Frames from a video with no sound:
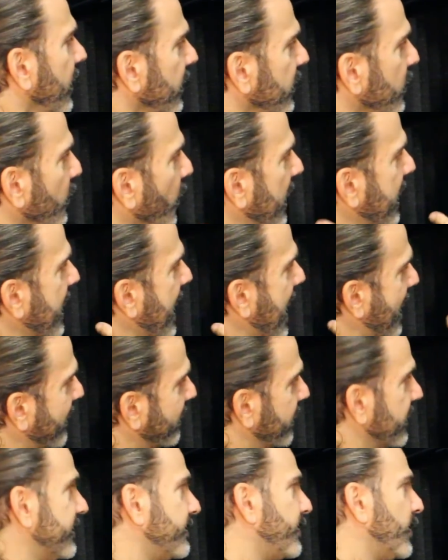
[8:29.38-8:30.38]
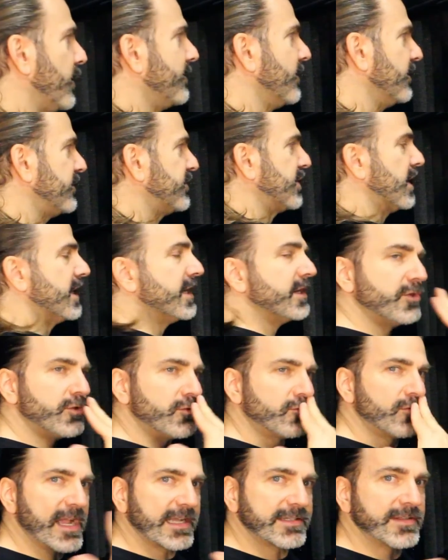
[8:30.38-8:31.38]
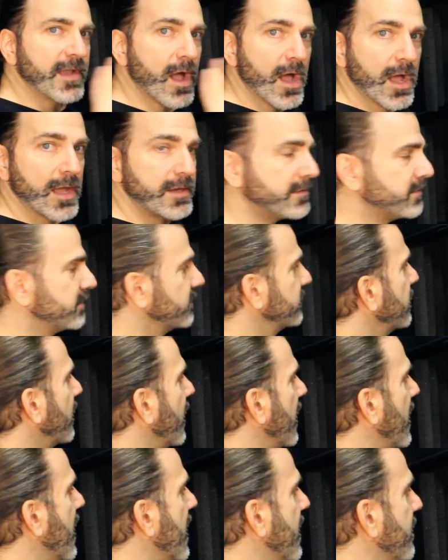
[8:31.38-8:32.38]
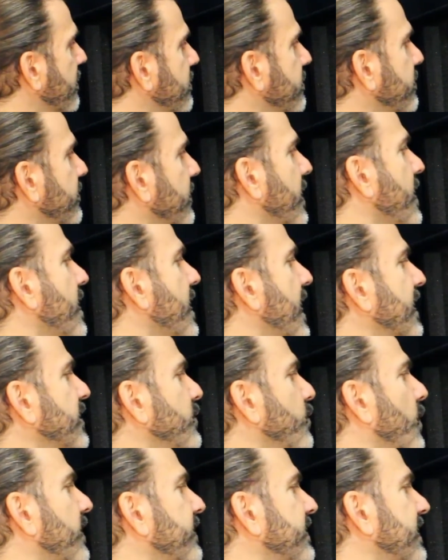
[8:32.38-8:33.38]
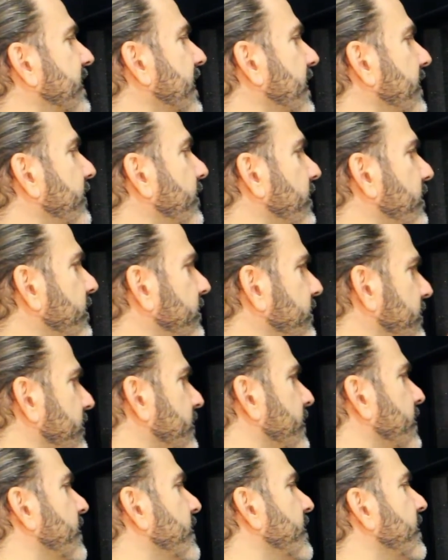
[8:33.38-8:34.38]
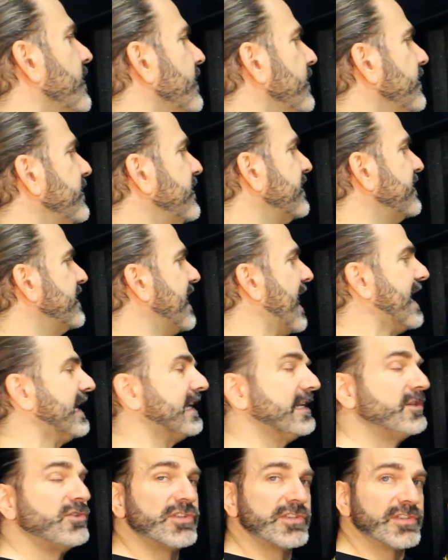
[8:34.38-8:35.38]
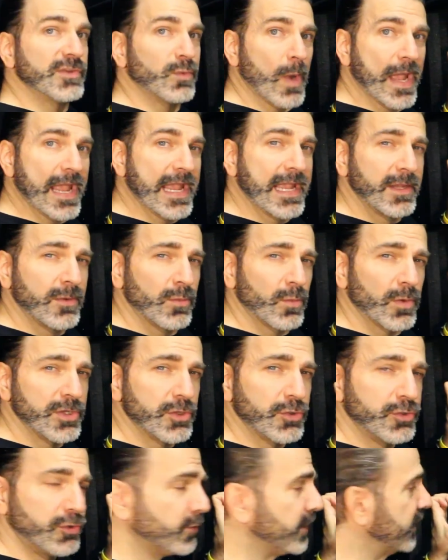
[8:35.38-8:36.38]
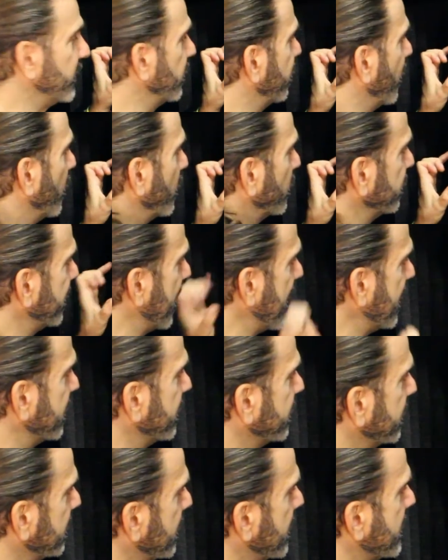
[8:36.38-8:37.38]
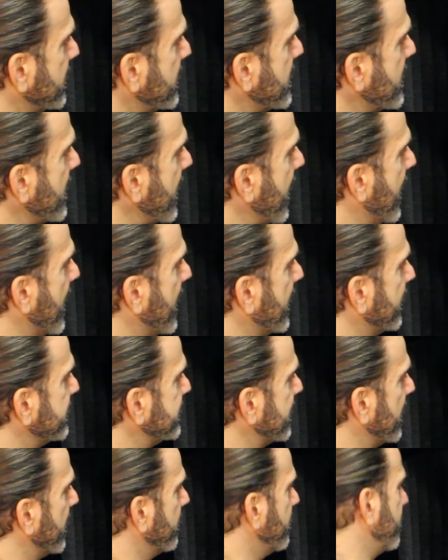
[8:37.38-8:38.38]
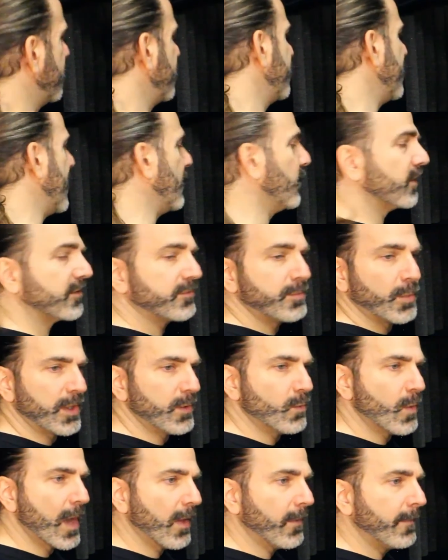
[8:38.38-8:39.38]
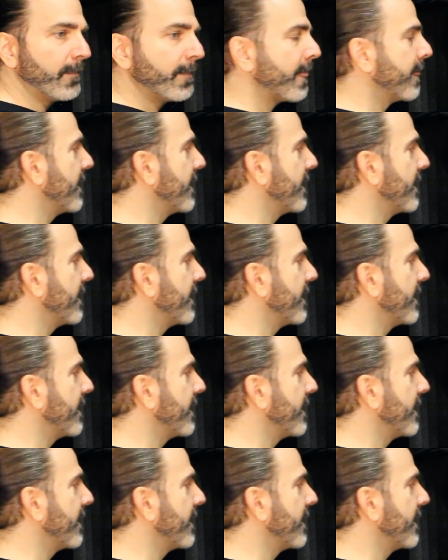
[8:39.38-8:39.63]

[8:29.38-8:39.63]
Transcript: you want to have it pretty much direct on, and you want to get 6 to 8 inches away when you're doing your vocal take, and that works pretty well.